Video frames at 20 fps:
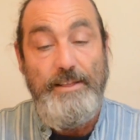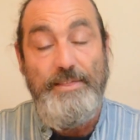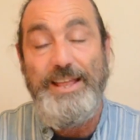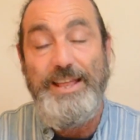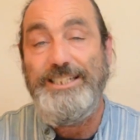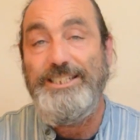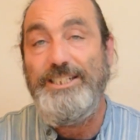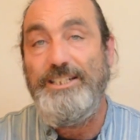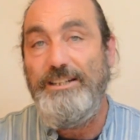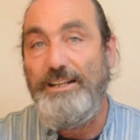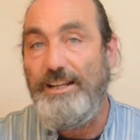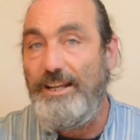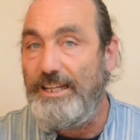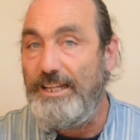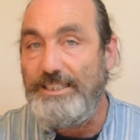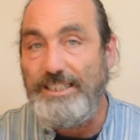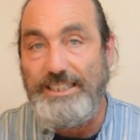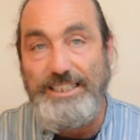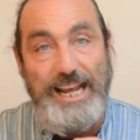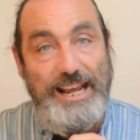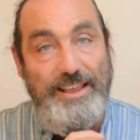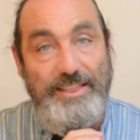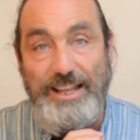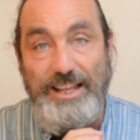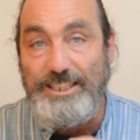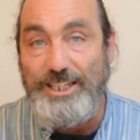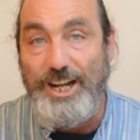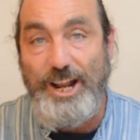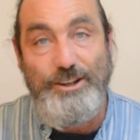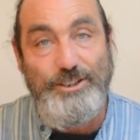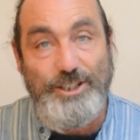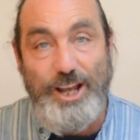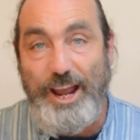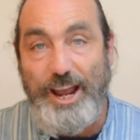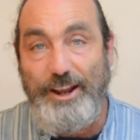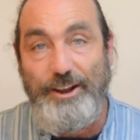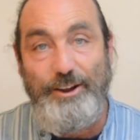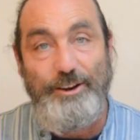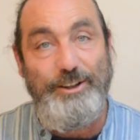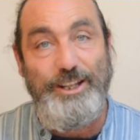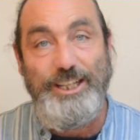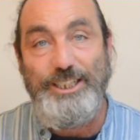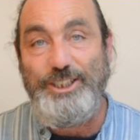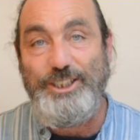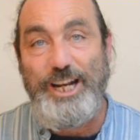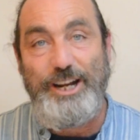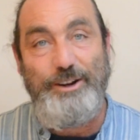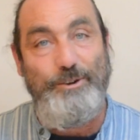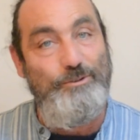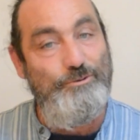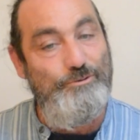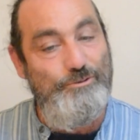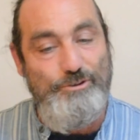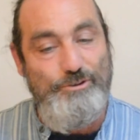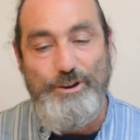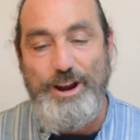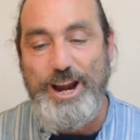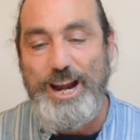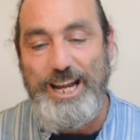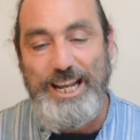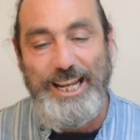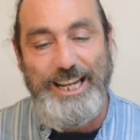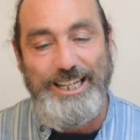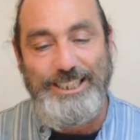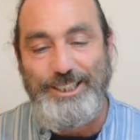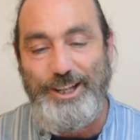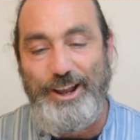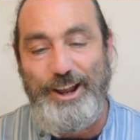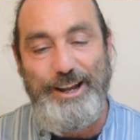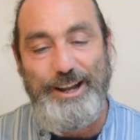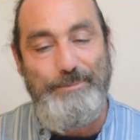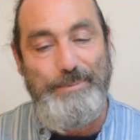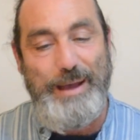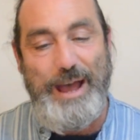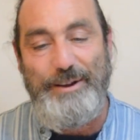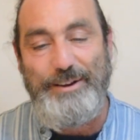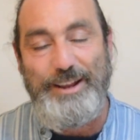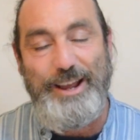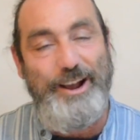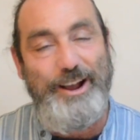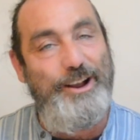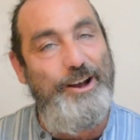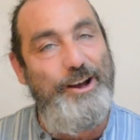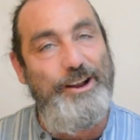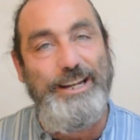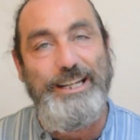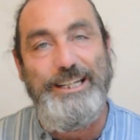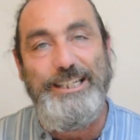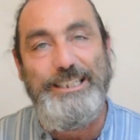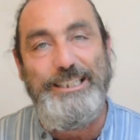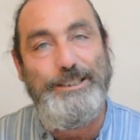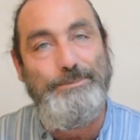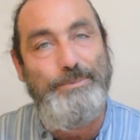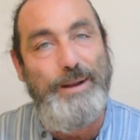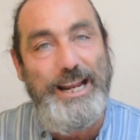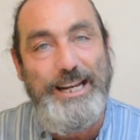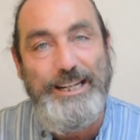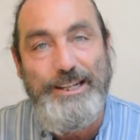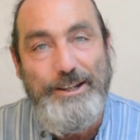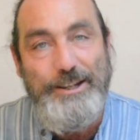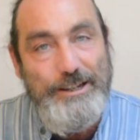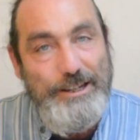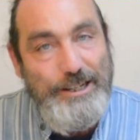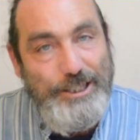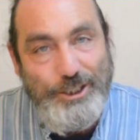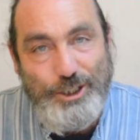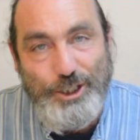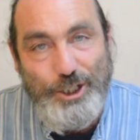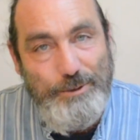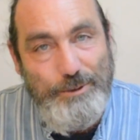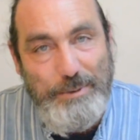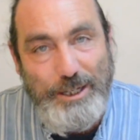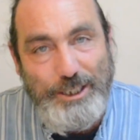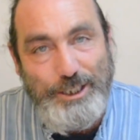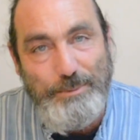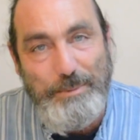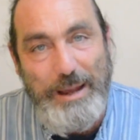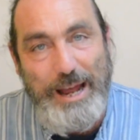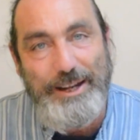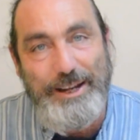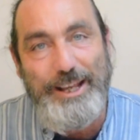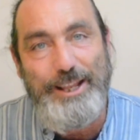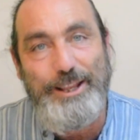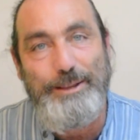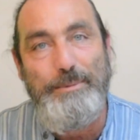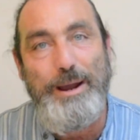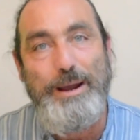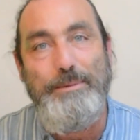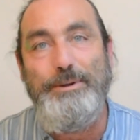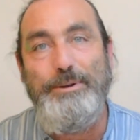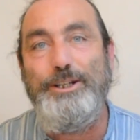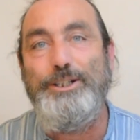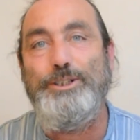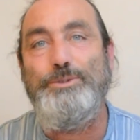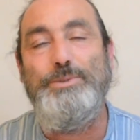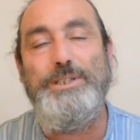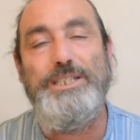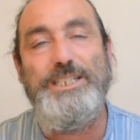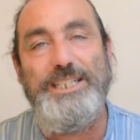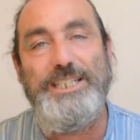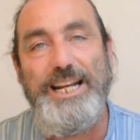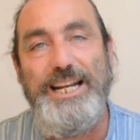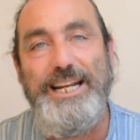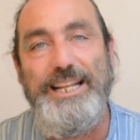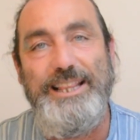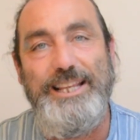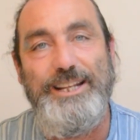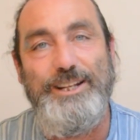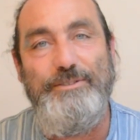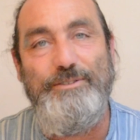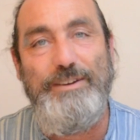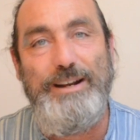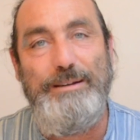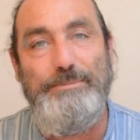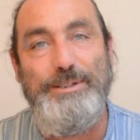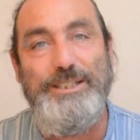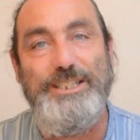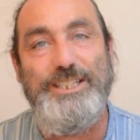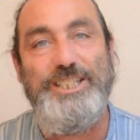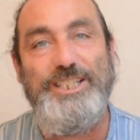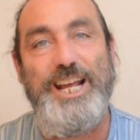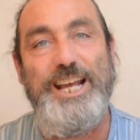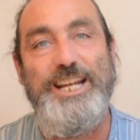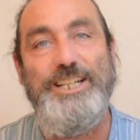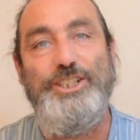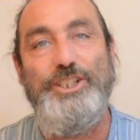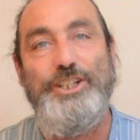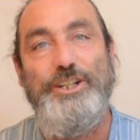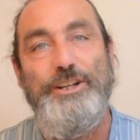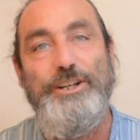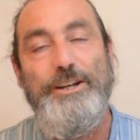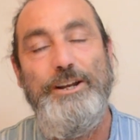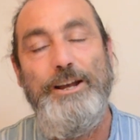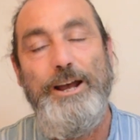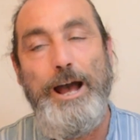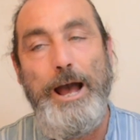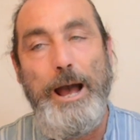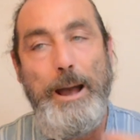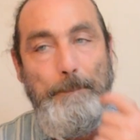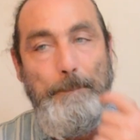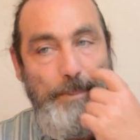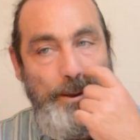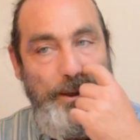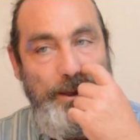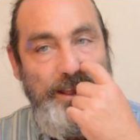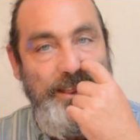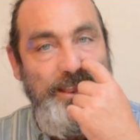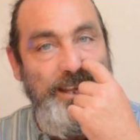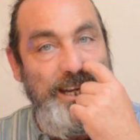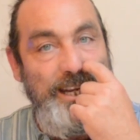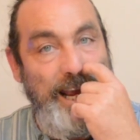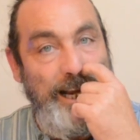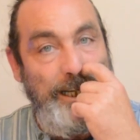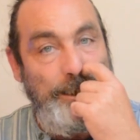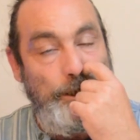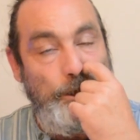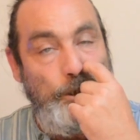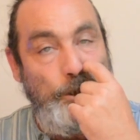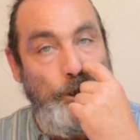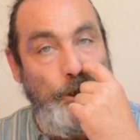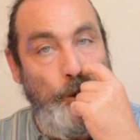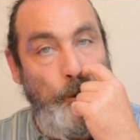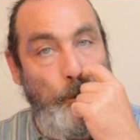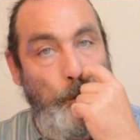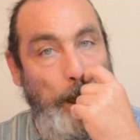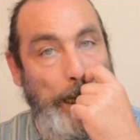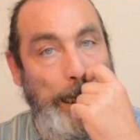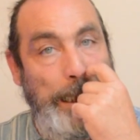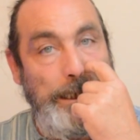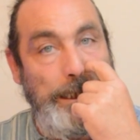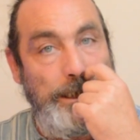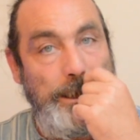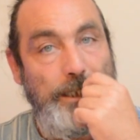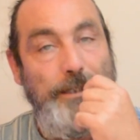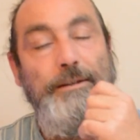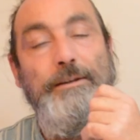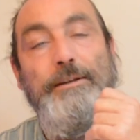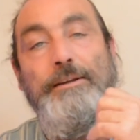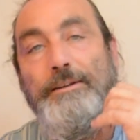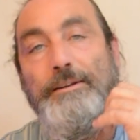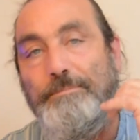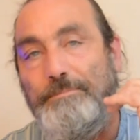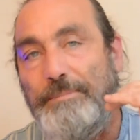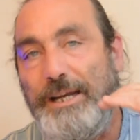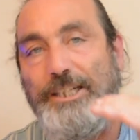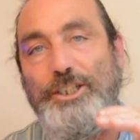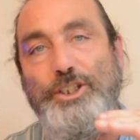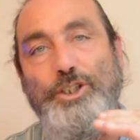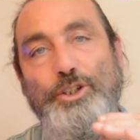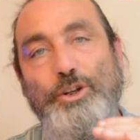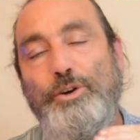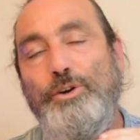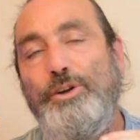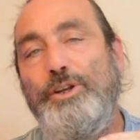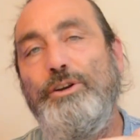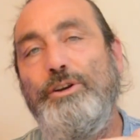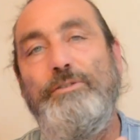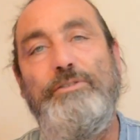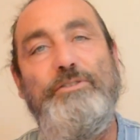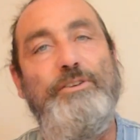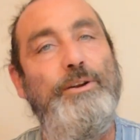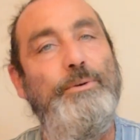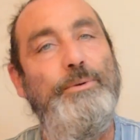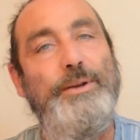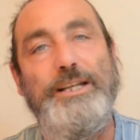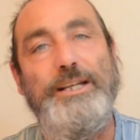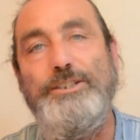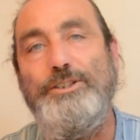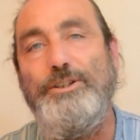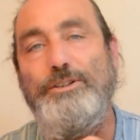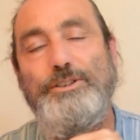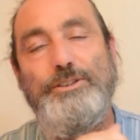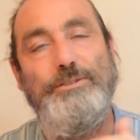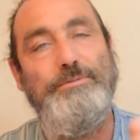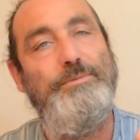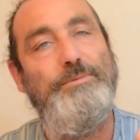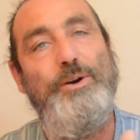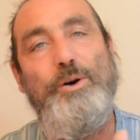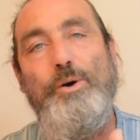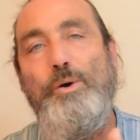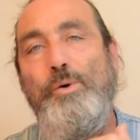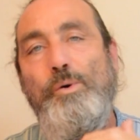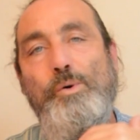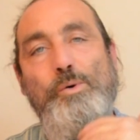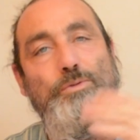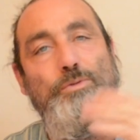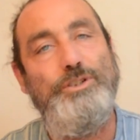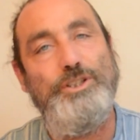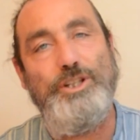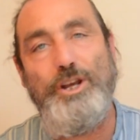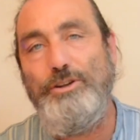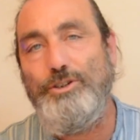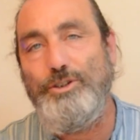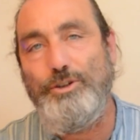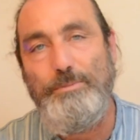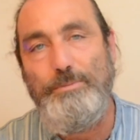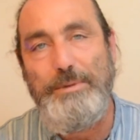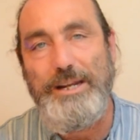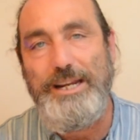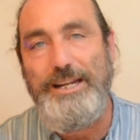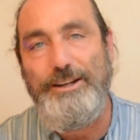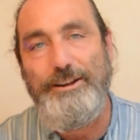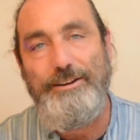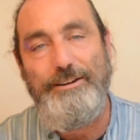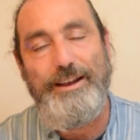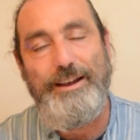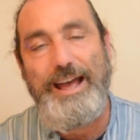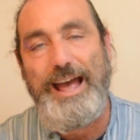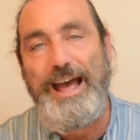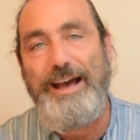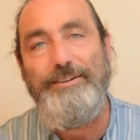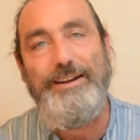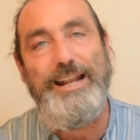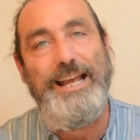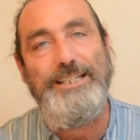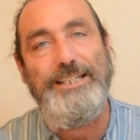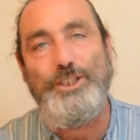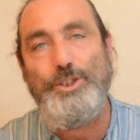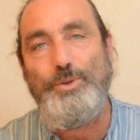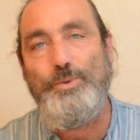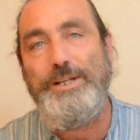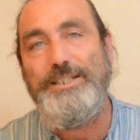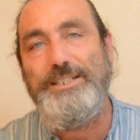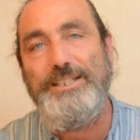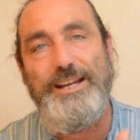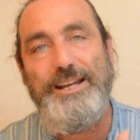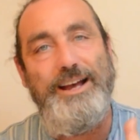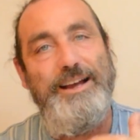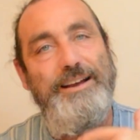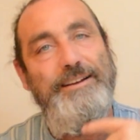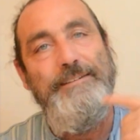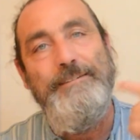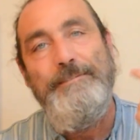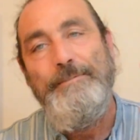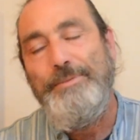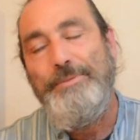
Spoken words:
There's loads going on this channel. Really excited about it. I can't explain too much about it at the moment because we're still in the development stage. But in the next 2 weeks, make sure you're following us on all social media outlets, Twitter,